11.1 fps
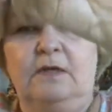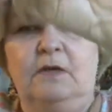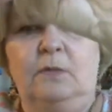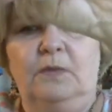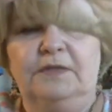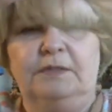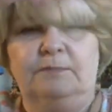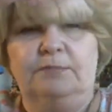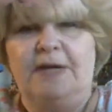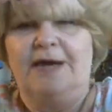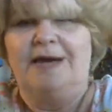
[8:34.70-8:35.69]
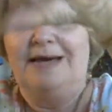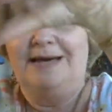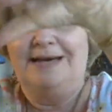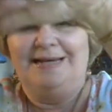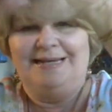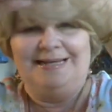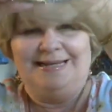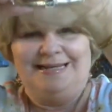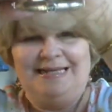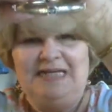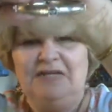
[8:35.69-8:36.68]
know what the
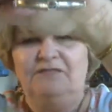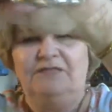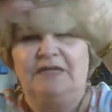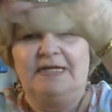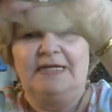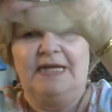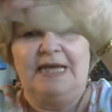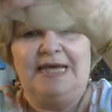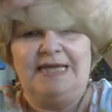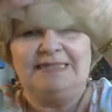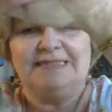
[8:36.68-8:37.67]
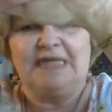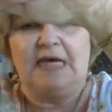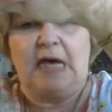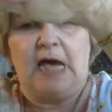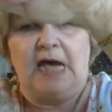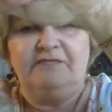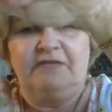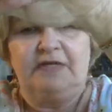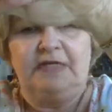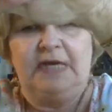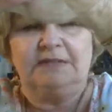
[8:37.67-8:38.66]
Vanessa. Hi,
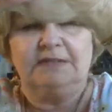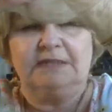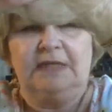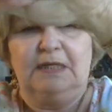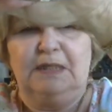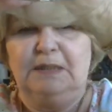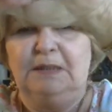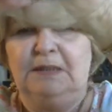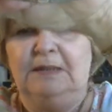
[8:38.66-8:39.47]
Vanessa.